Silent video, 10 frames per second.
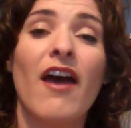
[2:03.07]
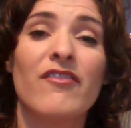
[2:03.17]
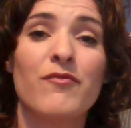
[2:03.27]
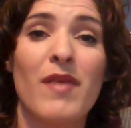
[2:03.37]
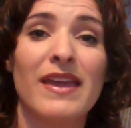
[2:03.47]

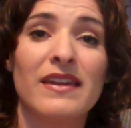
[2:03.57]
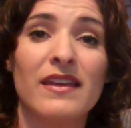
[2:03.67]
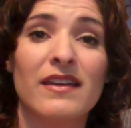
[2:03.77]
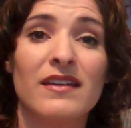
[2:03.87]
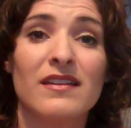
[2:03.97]
of
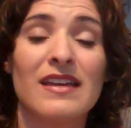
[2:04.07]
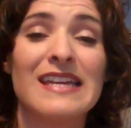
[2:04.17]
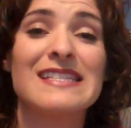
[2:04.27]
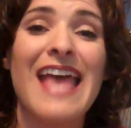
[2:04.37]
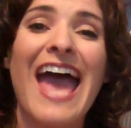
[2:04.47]
mania
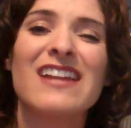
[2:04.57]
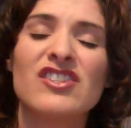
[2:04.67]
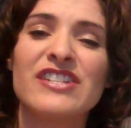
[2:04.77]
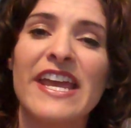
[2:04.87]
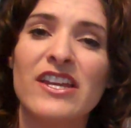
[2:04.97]
is
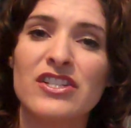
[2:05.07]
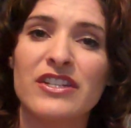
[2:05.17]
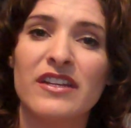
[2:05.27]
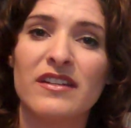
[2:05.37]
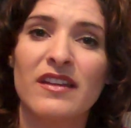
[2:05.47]

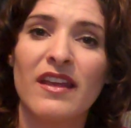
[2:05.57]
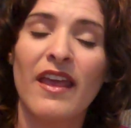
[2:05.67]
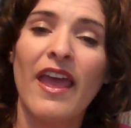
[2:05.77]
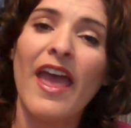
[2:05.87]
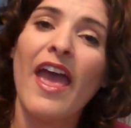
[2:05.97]
agitation.
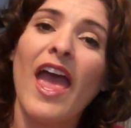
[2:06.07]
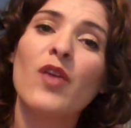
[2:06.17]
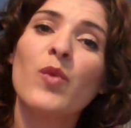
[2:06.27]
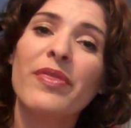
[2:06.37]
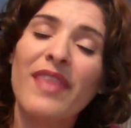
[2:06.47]

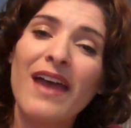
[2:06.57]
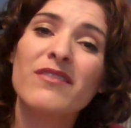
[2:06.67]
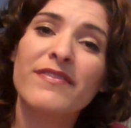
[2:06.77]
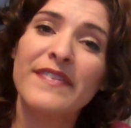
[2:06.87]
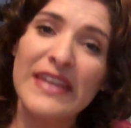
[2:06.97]
And what
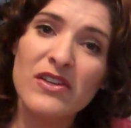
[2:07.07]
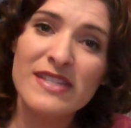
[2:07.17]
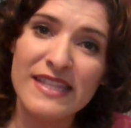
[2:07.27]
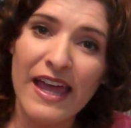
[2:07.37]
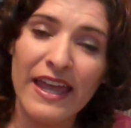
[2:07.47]
that
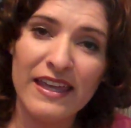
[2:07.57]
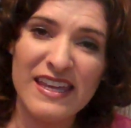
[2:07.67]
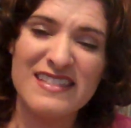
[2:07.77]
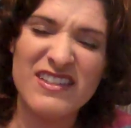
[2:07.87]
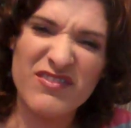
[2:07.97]
feels like
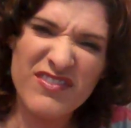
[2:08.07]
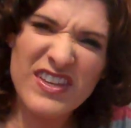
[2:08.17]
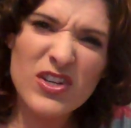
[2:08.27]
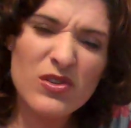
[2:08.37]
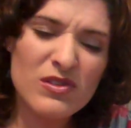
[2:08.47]
is it
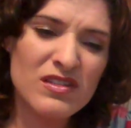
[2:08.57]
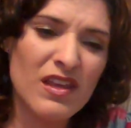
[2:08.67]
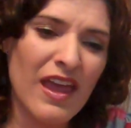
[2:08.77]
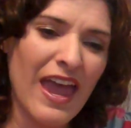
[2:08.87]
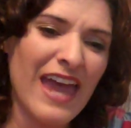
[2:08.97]
feels
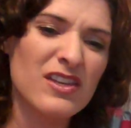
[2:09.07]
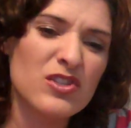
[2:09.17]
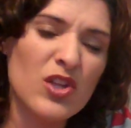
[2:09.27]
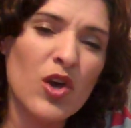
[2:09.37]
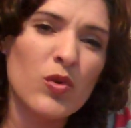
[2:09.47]

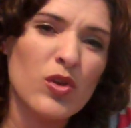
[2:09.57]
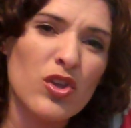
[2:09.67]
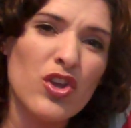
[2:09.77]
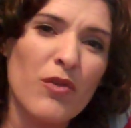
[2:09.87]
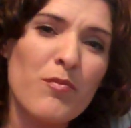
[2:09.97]
as though
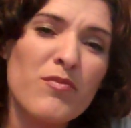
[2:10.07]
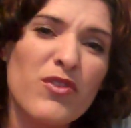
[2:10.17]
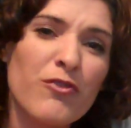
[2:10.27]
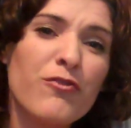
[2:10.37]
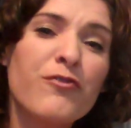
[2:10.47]
you're
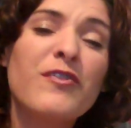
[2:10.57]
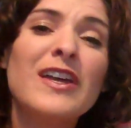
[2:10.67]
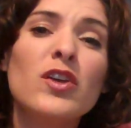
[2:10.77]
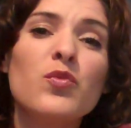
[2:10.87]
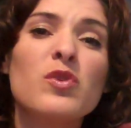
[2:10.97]

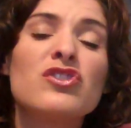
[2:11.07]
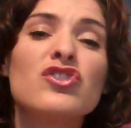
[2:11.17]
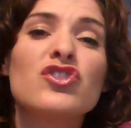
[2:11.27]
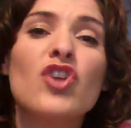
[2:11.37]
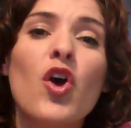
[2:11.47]
filled with
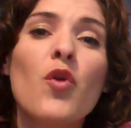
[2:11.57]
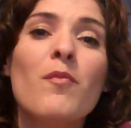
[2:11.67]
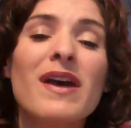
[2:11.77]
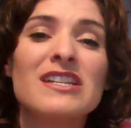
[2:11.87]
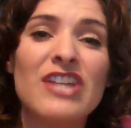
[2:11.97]
so
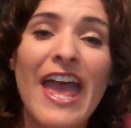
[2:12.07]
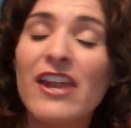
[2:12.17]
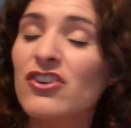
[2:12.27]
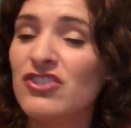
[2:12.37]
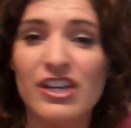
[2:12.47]
much
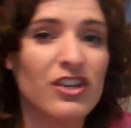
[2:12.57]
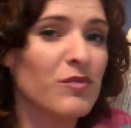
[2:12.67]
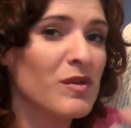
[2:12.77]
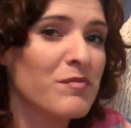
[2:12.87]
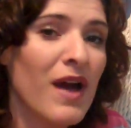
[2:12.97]
energy. It
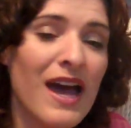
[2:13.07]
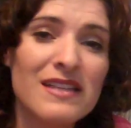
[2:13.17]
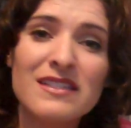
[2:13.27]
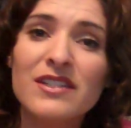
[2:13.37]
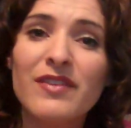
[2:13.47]
could be
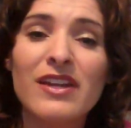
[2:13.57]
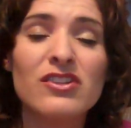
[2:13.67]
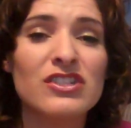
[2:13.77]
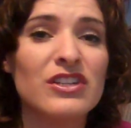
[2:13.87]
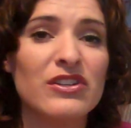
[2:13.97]
positive
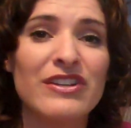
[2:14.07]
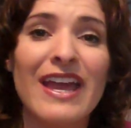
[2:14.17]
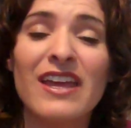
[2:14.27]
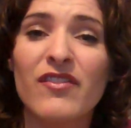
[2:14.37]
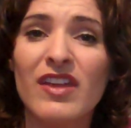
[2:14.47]
energy or
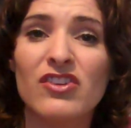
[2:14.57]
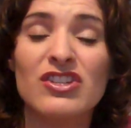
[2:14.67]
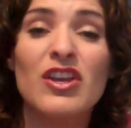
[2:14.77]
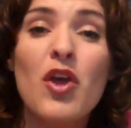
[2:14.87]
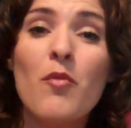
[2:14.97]
negative
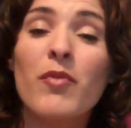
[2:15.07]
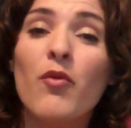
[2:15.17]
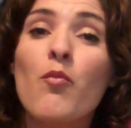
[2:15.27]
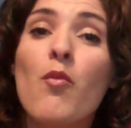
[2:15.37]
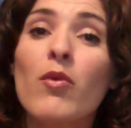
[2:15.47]
energy,
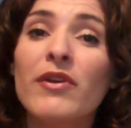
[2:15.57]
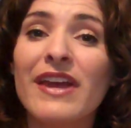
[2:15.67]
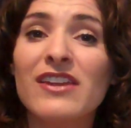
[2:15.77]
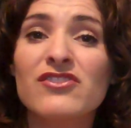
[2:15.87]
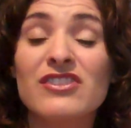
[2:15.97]
but more
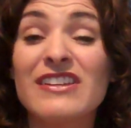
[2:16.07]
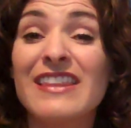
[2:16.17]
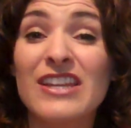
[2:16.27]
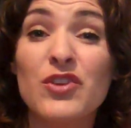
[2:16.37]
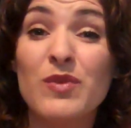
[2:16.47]
energy
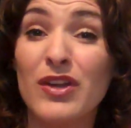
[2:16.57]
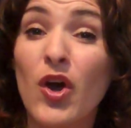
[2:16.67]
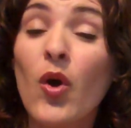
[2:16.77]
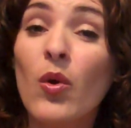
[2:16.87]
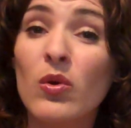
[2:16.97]
than you can
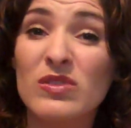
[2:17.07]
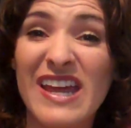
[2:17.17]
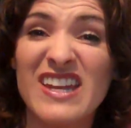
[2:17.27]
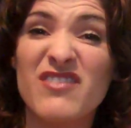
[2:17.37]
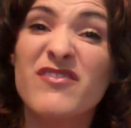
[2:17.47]
hold,
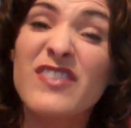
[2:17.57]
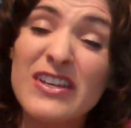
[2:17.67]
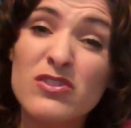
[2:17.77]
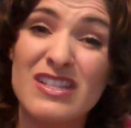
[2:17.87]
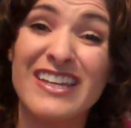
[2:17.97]
and it
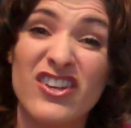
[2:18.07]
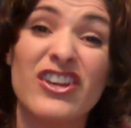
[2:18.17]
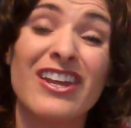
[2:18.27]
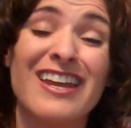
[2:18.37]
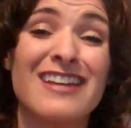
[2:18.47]
feels like you're
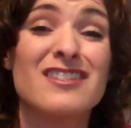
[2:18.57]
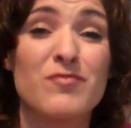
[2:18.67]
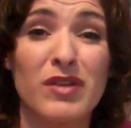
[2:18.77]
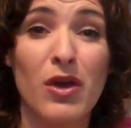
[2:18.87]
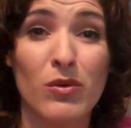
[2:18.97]
going to
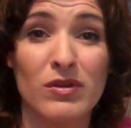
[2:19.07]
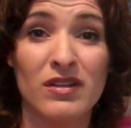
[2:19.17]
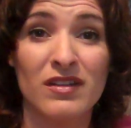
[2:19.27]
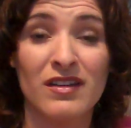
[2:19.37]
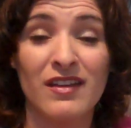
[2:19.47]
explode.
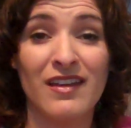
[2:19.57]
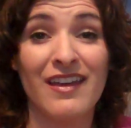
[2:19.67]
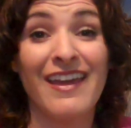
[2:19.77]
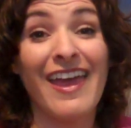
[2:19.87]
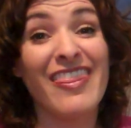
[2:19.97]

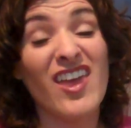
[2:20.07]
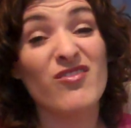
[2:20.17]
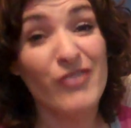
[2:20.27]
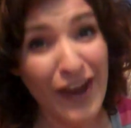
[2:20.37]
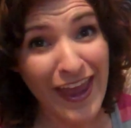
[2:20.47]
And
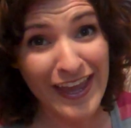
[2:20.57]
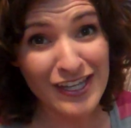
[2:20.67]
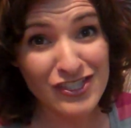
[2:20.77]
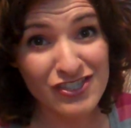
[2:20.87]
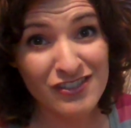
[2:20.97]
then
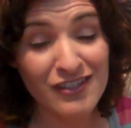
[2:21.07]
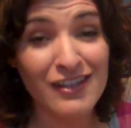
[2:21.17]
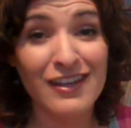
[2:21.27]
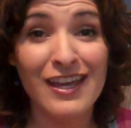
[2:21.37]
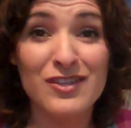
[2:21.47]
rage
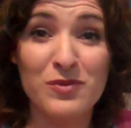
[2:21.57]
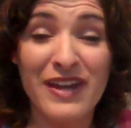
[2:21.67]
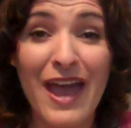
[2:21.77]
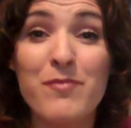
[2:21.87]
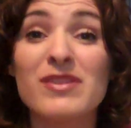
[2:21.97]
is what
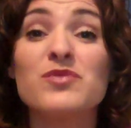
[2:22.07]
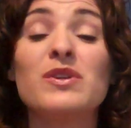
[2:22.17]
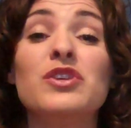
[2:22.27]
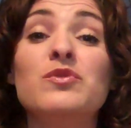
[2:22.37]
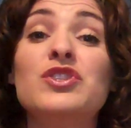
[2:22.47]
happens
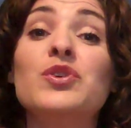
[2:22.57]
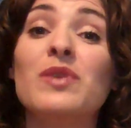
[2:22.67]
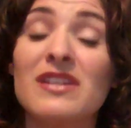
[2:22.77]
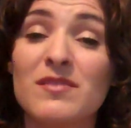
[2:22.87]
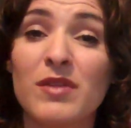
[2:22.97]
when you do
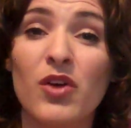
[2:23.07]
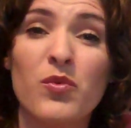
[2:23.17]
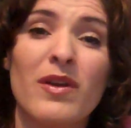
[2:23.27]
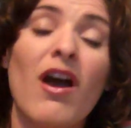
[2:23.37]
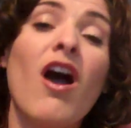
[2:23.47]
explode,
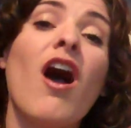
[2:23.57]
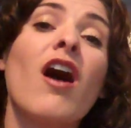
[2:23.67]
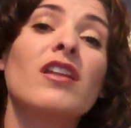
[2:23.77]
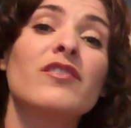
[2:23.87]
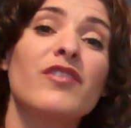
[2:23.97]
when
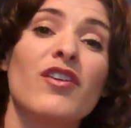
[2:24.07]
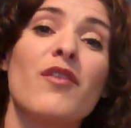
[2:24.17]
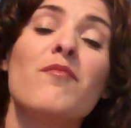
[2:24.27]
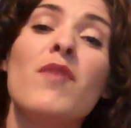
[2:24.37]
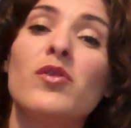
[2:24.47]
all of your
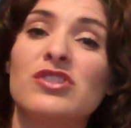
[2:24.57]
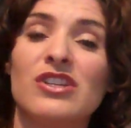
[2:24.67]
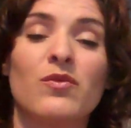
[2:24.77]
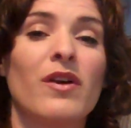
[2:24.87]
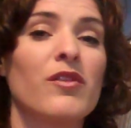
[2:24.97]

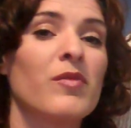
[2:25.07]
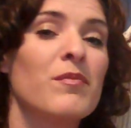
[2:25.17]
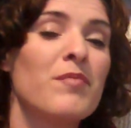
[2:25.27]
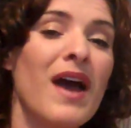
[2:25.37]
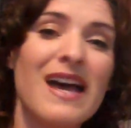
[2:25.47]
emotion, whether it
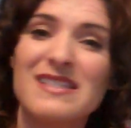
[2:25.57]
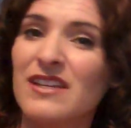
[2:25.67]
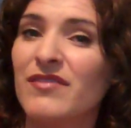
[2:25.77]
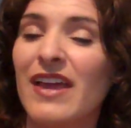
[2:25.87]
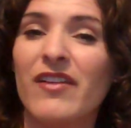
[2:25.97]
be
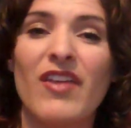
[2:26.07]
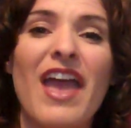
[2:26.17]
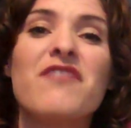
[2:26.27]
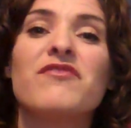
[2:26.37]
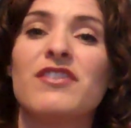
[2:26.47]
positive, negative,
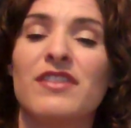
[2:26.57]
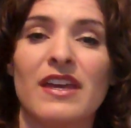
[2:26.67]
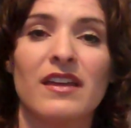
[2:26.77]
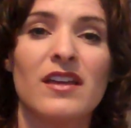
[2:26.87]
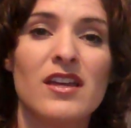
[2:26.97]

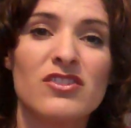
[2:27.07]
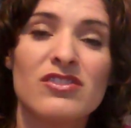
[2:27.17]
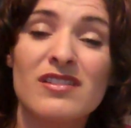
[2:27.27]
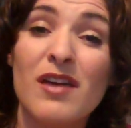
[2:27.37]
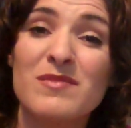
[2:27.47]
everything,
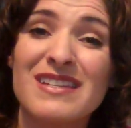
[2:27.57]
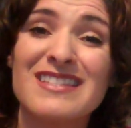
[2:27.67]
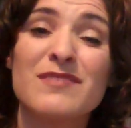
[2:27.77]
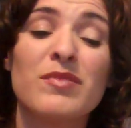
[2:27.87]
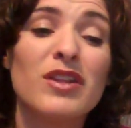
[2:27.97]
just comes
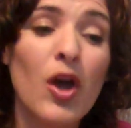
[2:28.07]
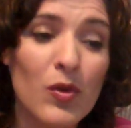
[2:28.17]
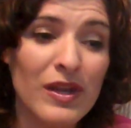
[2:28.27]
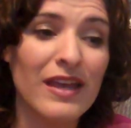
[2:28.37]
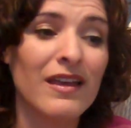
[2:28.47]

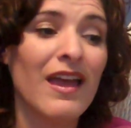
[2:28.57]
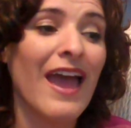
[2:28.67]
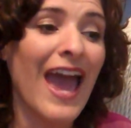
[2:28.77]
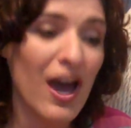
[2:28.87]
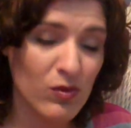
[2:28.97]
exploding
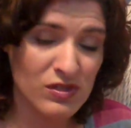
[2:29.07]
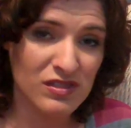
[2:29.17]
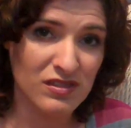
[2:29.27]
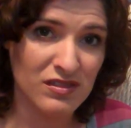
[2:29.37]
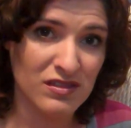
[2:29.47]

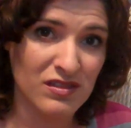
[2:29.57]
out.